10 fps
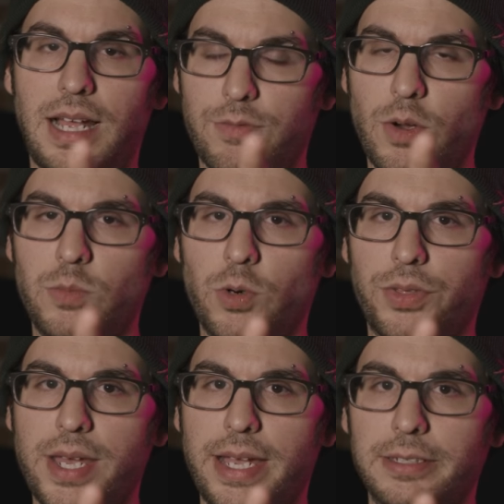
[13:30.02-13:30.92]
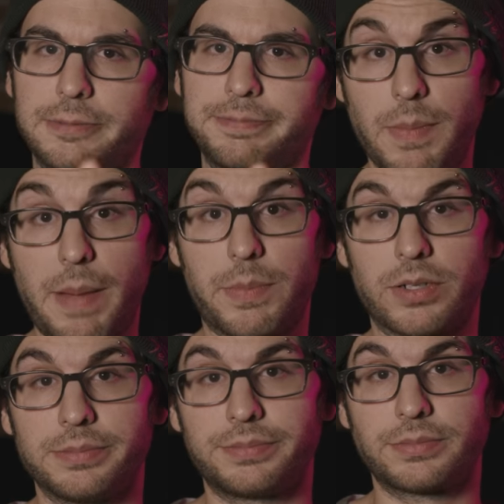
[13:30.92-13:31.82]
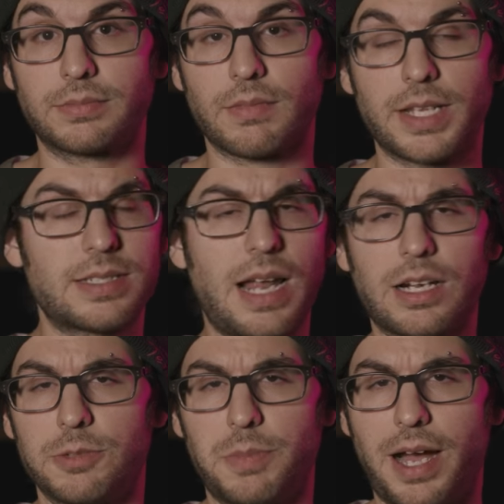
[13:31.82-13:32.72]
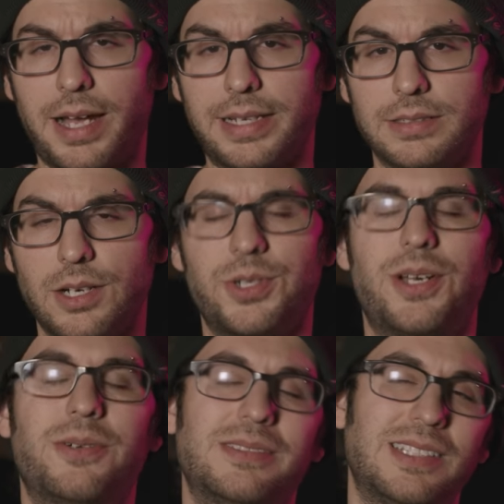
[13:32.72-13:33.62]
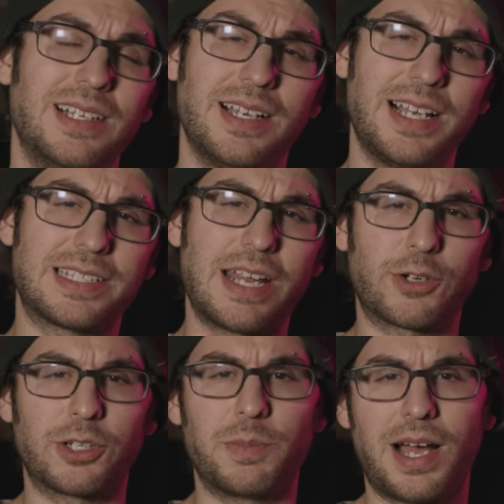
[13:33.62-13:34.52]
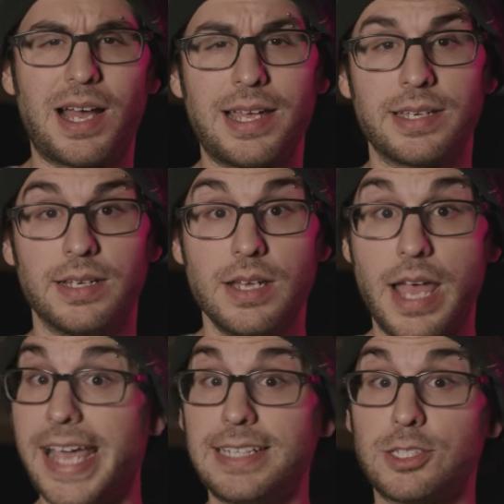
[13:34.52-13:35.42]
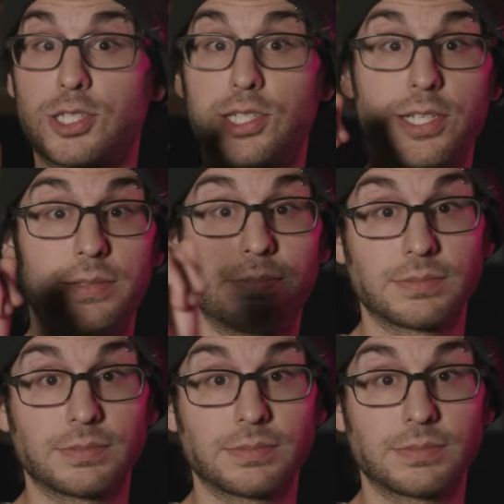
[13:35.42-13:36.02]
I have one more thing. Remember, it's not goodbye. Oh no. It's never goodbye. It's